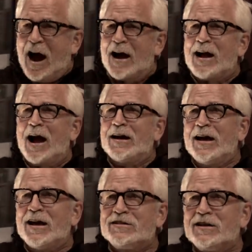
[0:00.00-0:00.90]
I yeah. kind
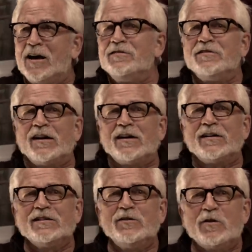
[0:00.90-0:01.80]
of had done
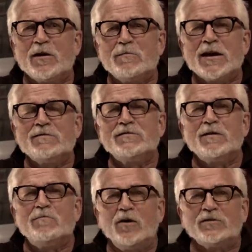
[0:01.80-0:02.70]
the, you know what I mean, the
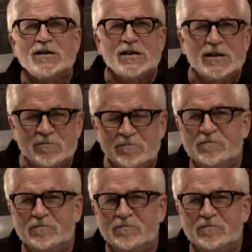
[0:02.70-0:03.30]
multi